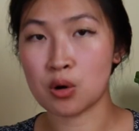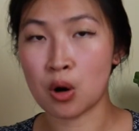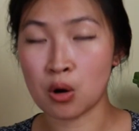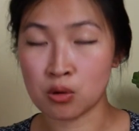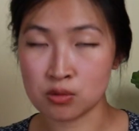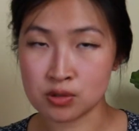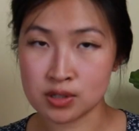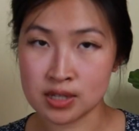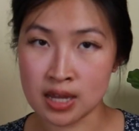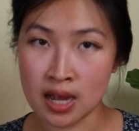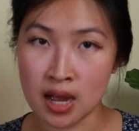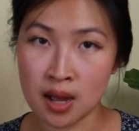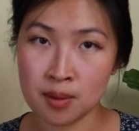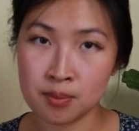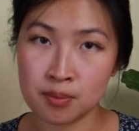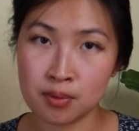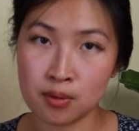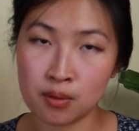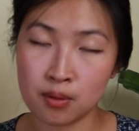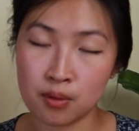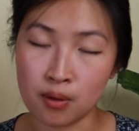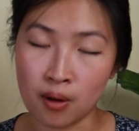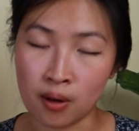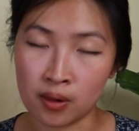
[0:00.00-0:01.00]
OSAP
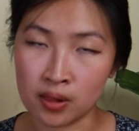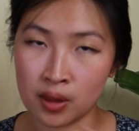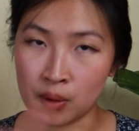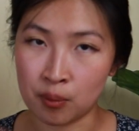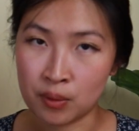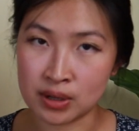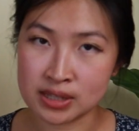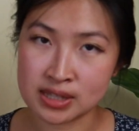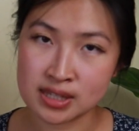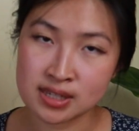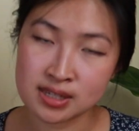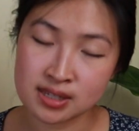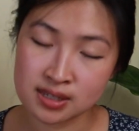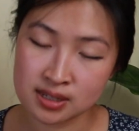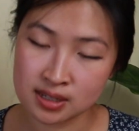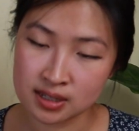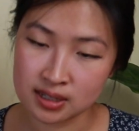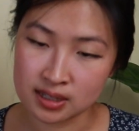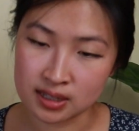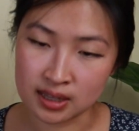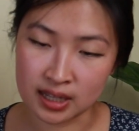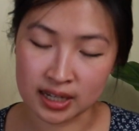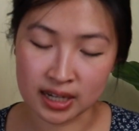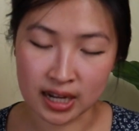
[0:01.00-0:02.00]
all at once
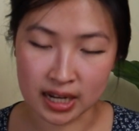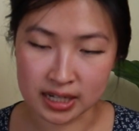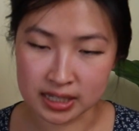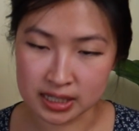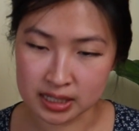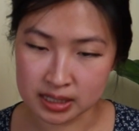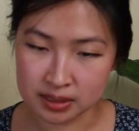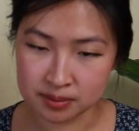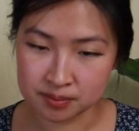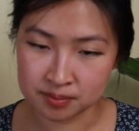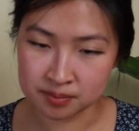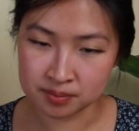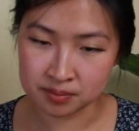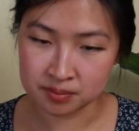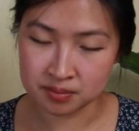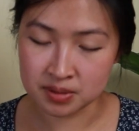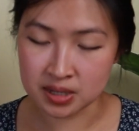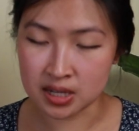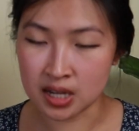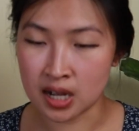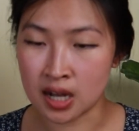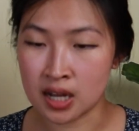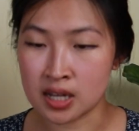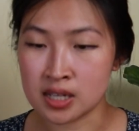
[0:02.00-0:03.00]
like I did,
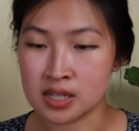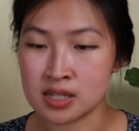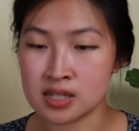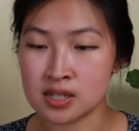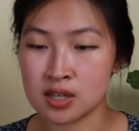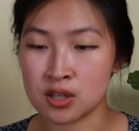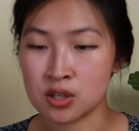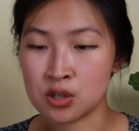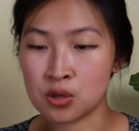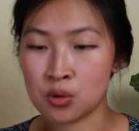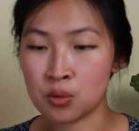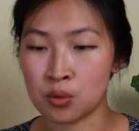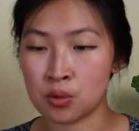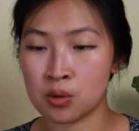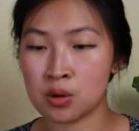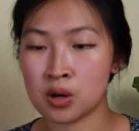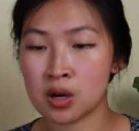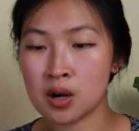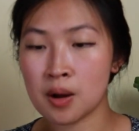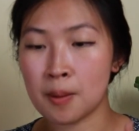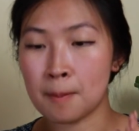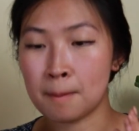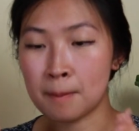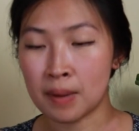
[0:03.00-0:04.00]
because
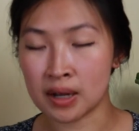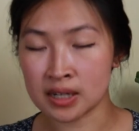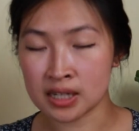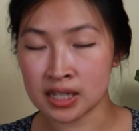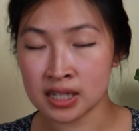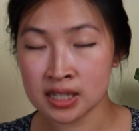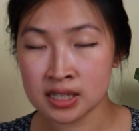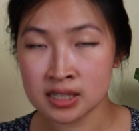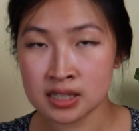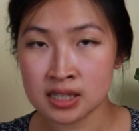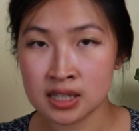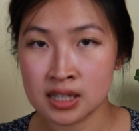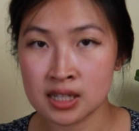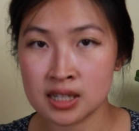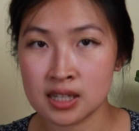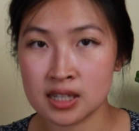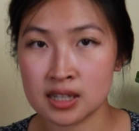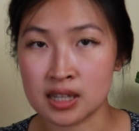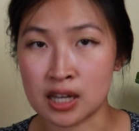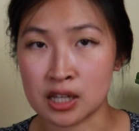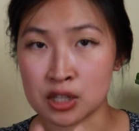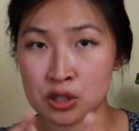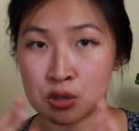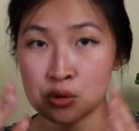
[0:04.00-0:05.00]
your money
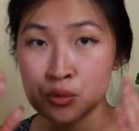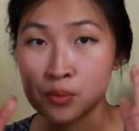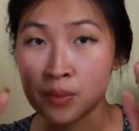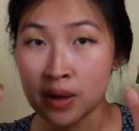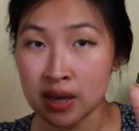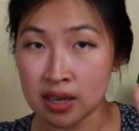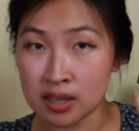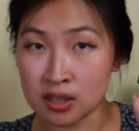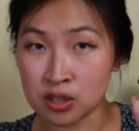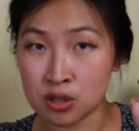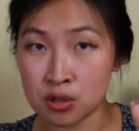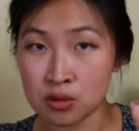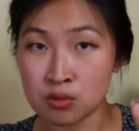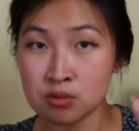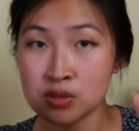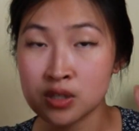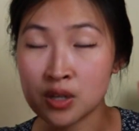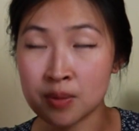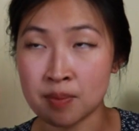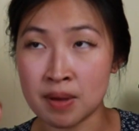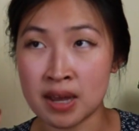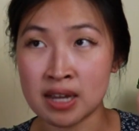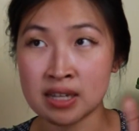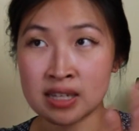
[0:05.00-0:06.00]
that you use
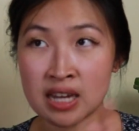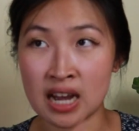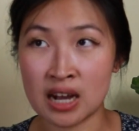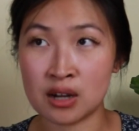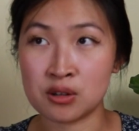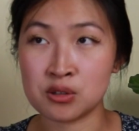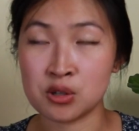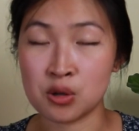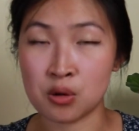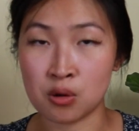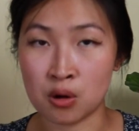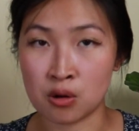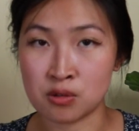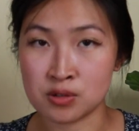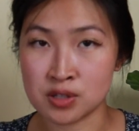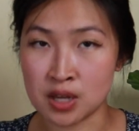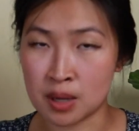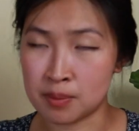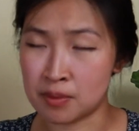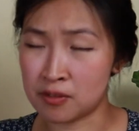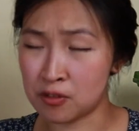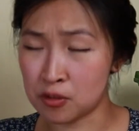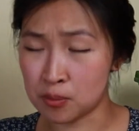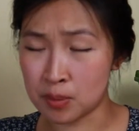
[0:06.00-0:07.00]
to pay down your
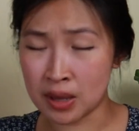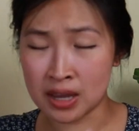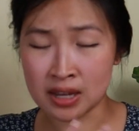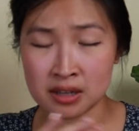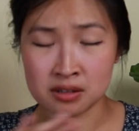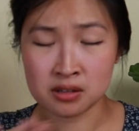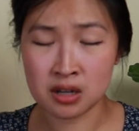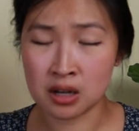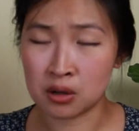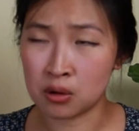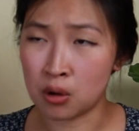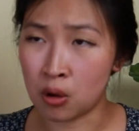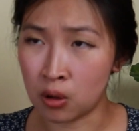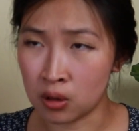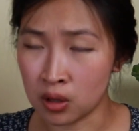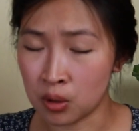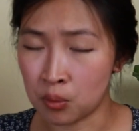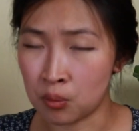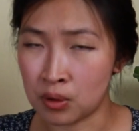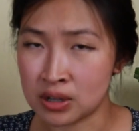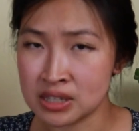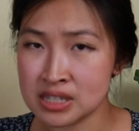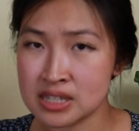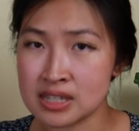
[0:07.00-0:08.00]
OSAP, if you pay it down all at
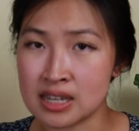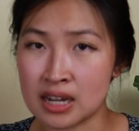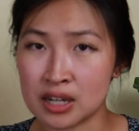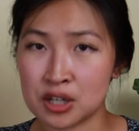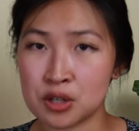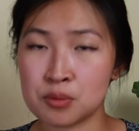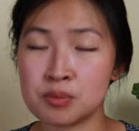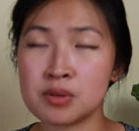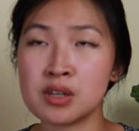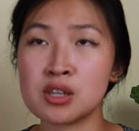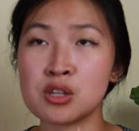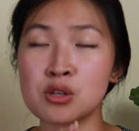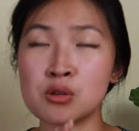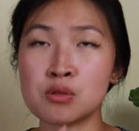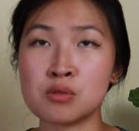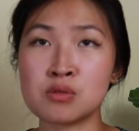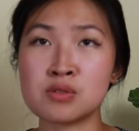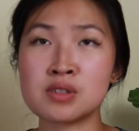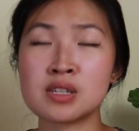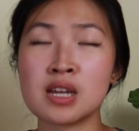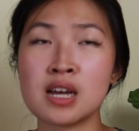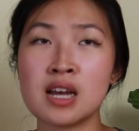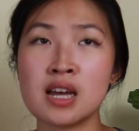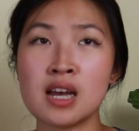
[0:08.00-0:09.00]
once, that could be
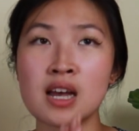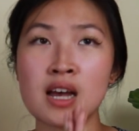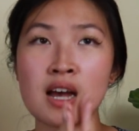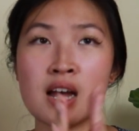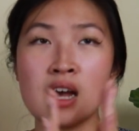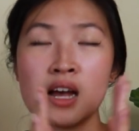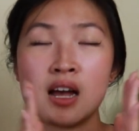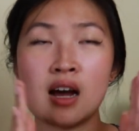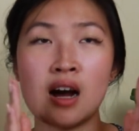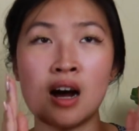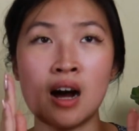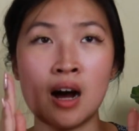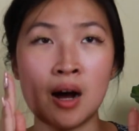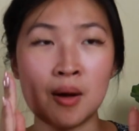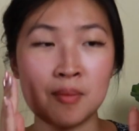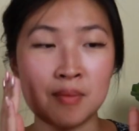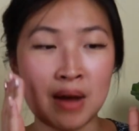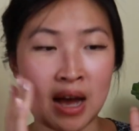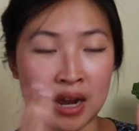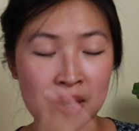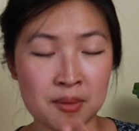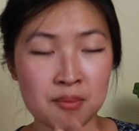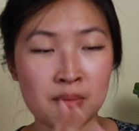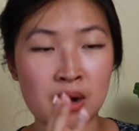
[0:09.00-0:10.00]
used
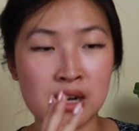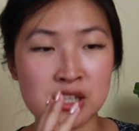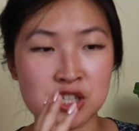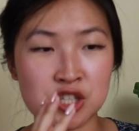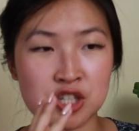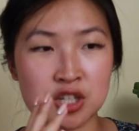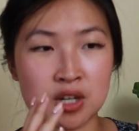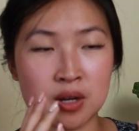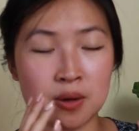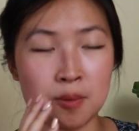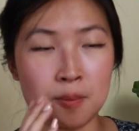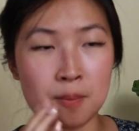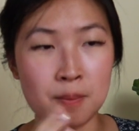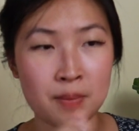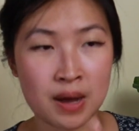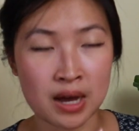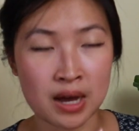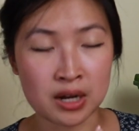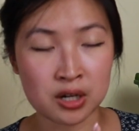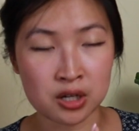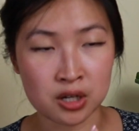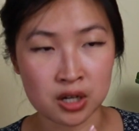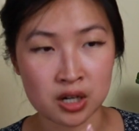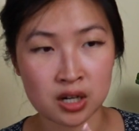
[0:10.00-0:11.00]
at a much
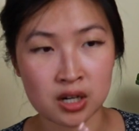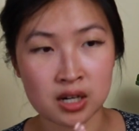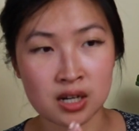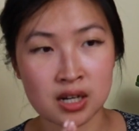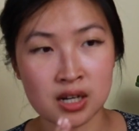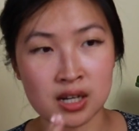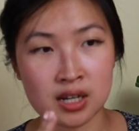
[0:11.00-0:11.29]
better